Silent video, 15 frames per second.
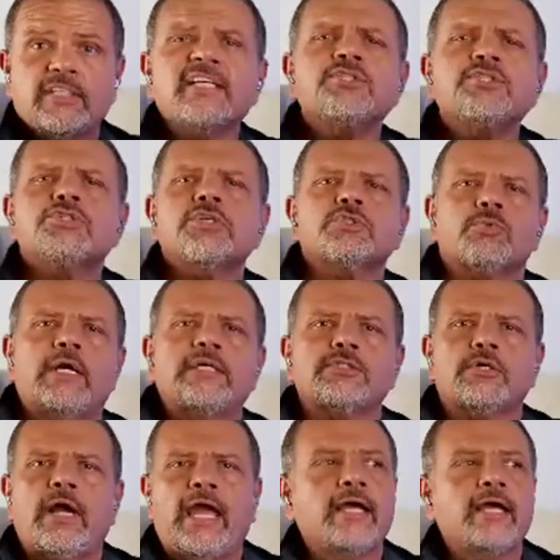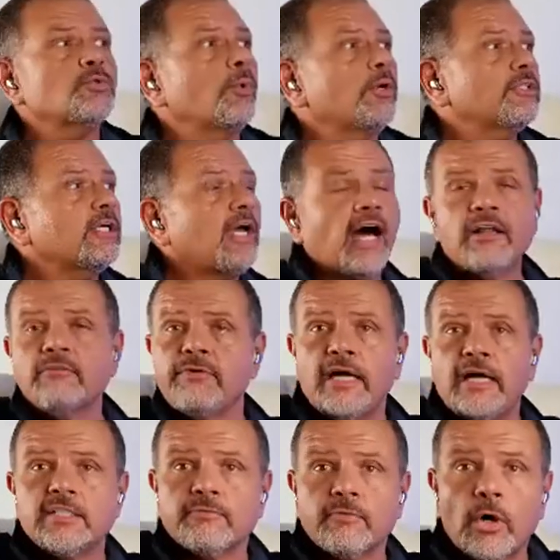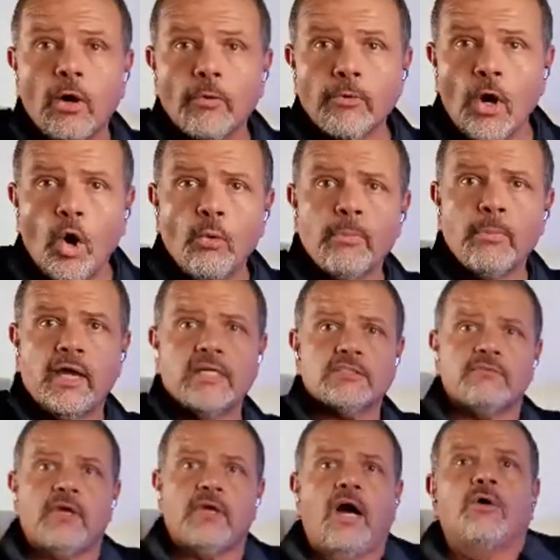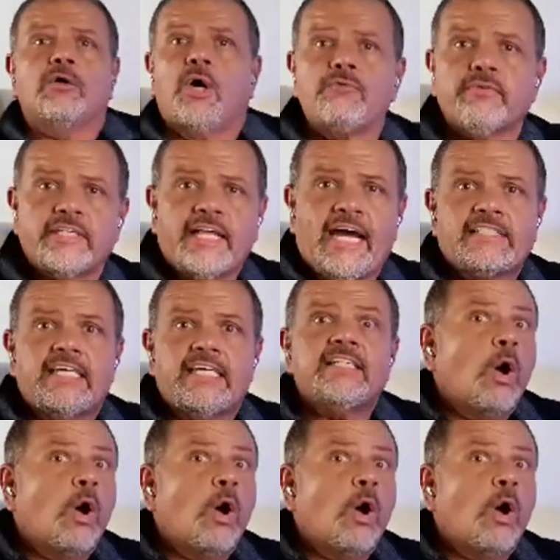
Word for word: Let's just raise our hands. We're in the confines of our own home because of COVID 19.